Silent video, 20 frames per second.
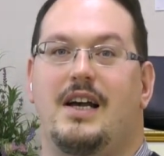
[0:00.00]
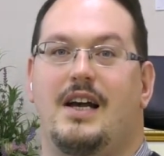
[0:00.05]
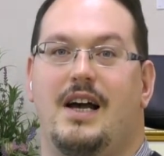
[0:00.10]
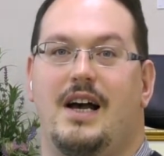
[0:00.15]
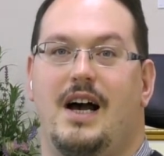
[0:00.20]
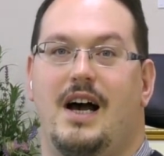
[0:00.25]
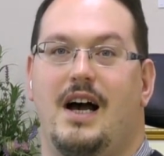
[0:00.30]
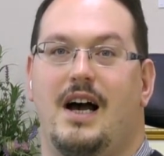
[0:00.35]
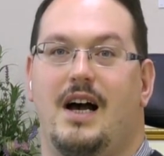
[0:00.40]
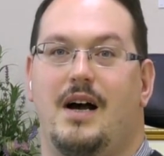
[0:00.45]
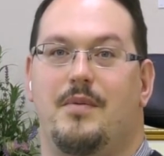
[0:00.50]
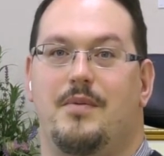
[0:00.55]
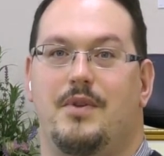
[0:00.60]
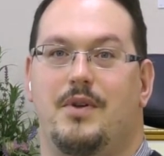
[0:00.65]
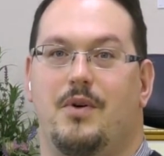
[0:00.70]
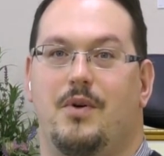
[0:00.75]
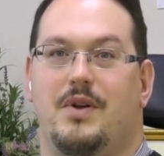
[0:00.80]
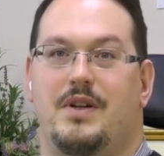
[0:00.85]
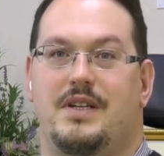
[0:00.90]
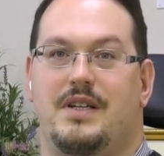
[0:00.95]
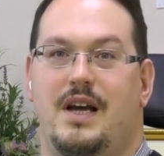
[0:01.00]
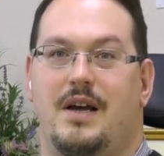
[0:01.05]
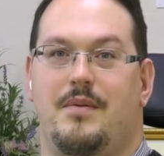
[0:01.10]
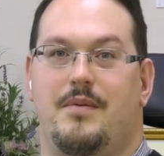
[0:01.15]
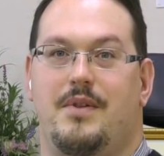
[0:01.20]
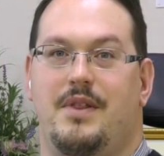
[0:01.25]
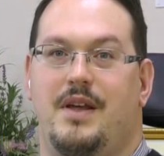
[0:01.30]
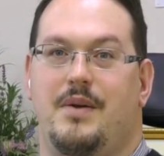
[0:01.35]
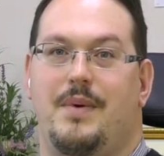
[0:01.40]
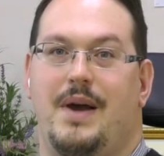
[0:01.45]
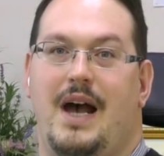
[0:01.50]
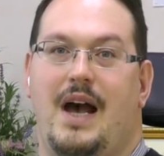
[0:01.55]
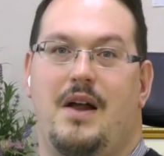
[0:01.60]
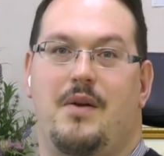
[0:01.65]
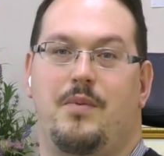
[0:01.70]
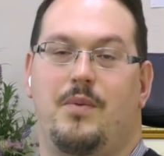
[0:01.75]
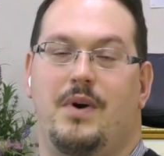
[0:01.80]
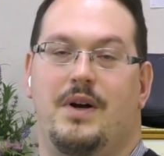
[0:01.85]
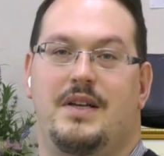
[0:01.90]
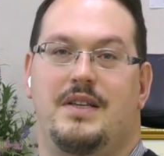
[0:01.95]
Um, the only time, thing we
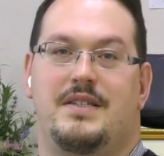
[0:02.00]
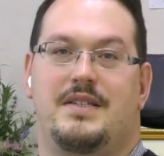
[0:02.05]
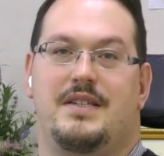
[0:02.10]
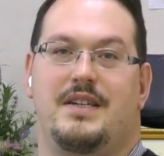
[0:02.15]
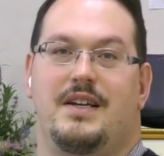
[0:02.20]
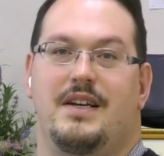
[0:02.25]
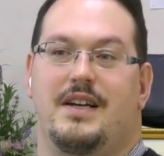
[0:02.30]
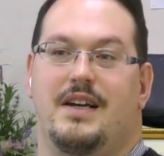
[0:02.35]
had was